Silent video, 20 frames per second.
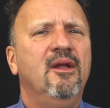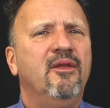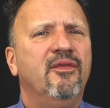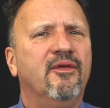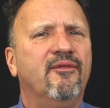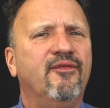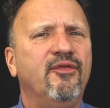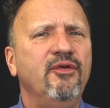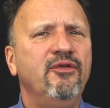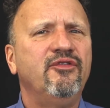
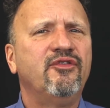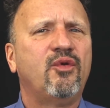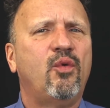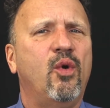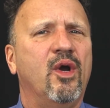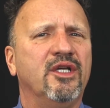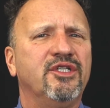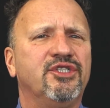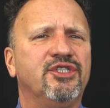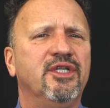The first
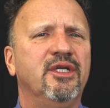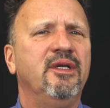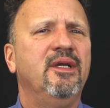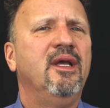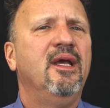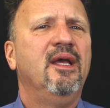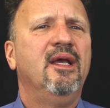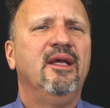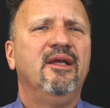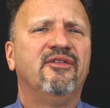question
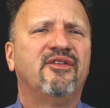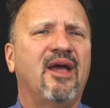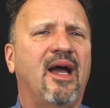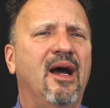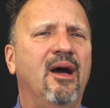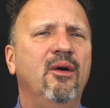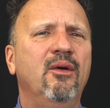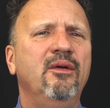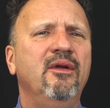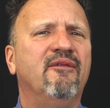is
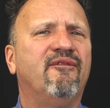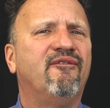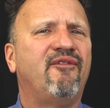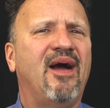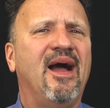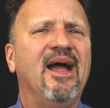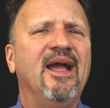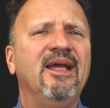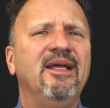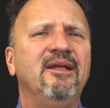how to
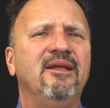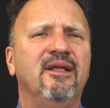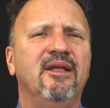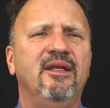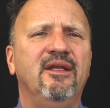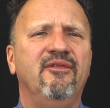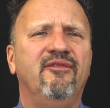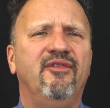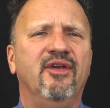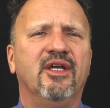find an
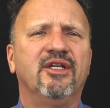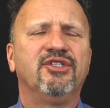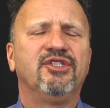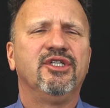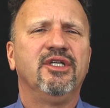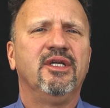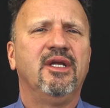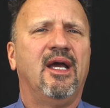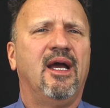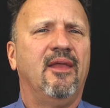
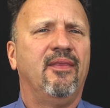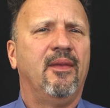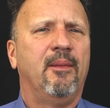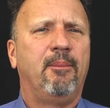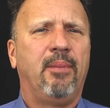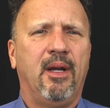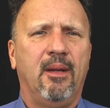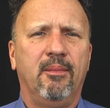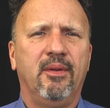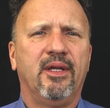eviction on the
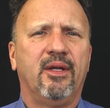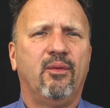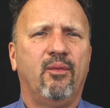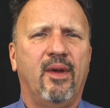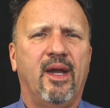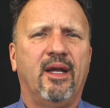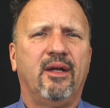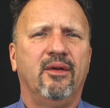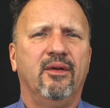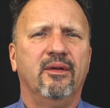public
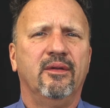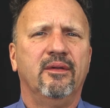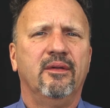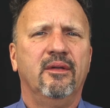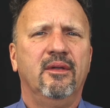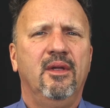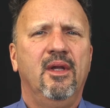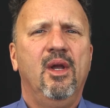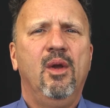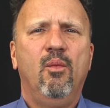record.
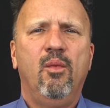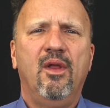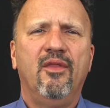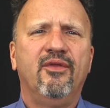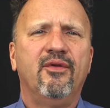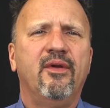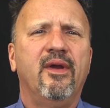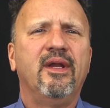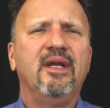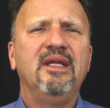Well,
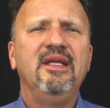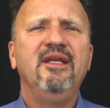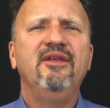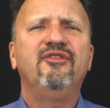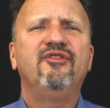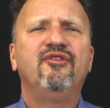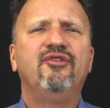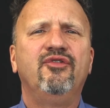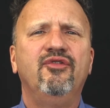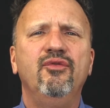there are at
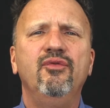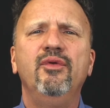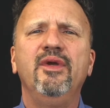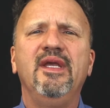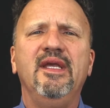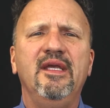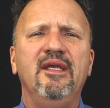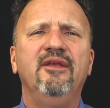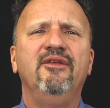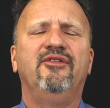least two
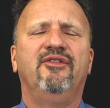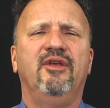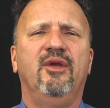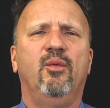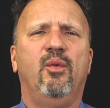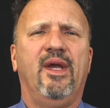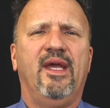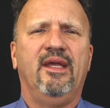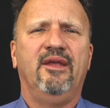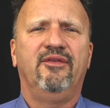easy
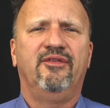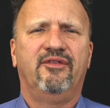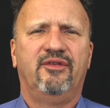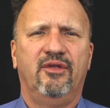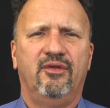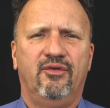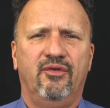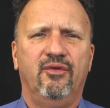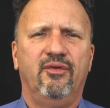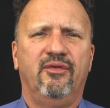ways
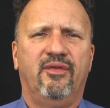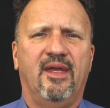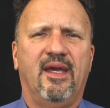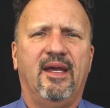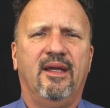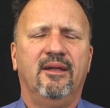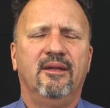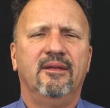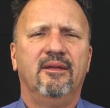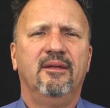to do
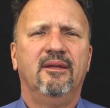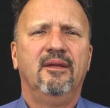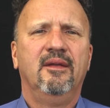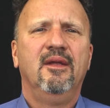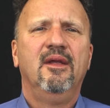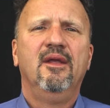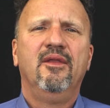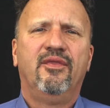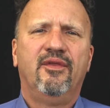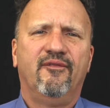that.
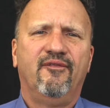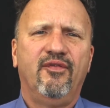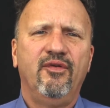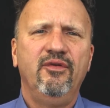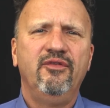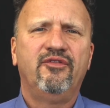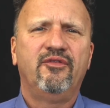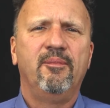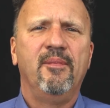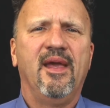The
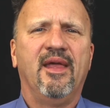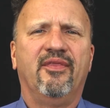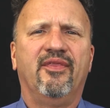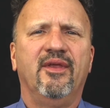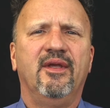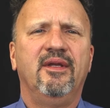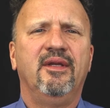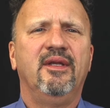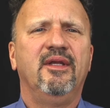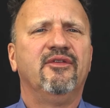first
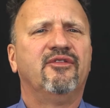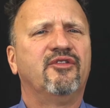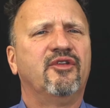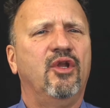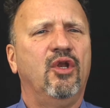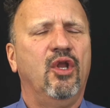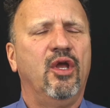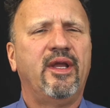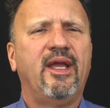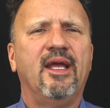method is
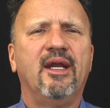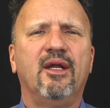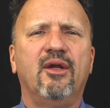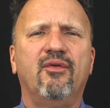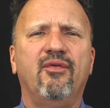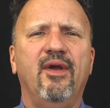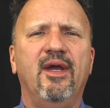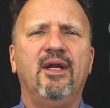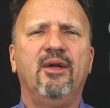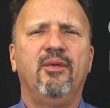to look at a
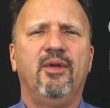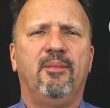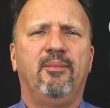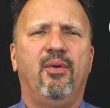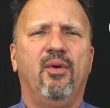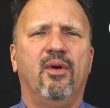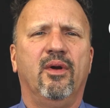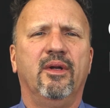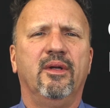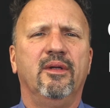credit
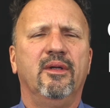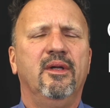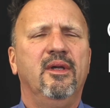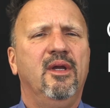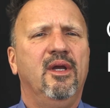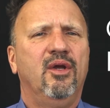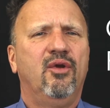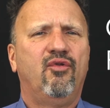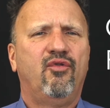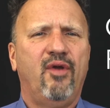report.
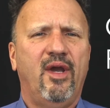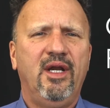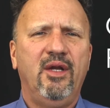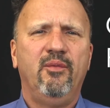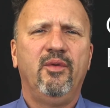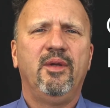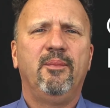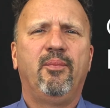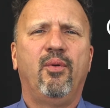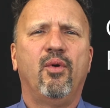
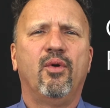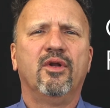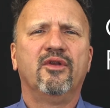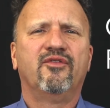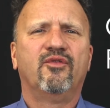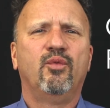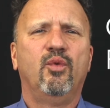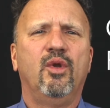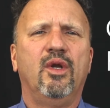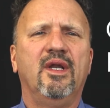Credit
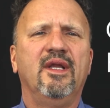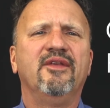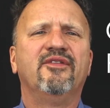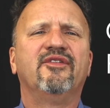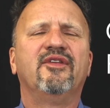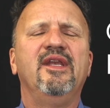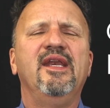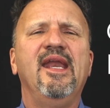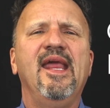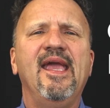reports will
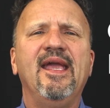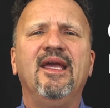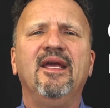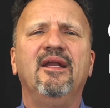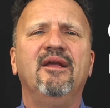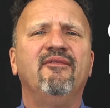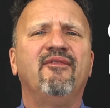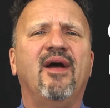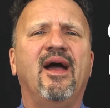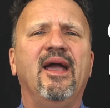list
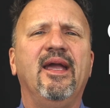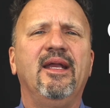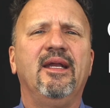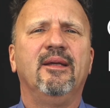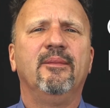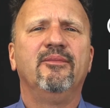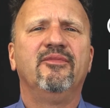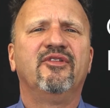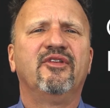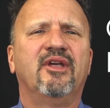negative
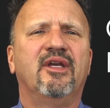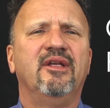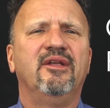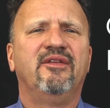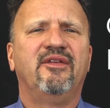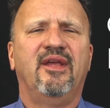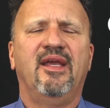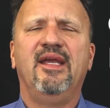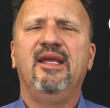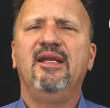items
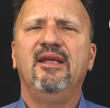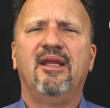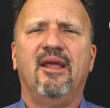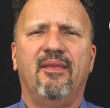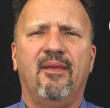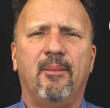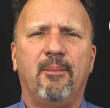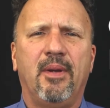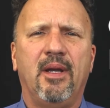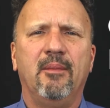contained
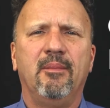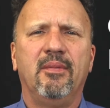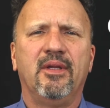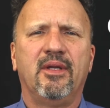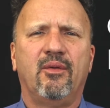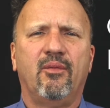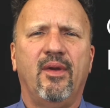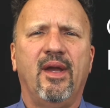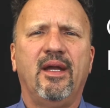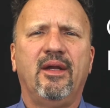on the
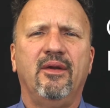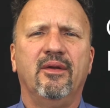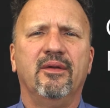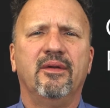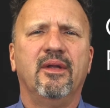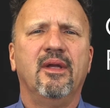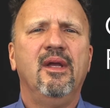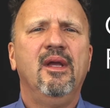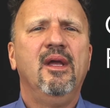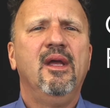public record